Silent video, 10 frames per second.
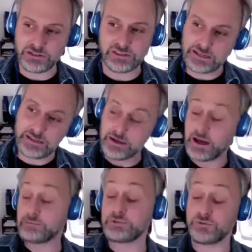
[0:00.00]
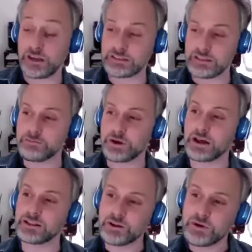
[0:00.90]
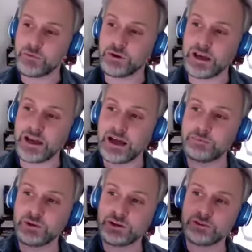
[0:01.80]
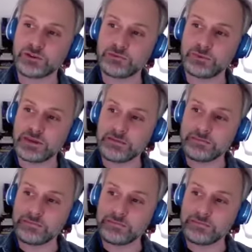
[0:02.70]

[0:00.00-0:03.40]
like I'm so fancy, but a little bit more like I'm going to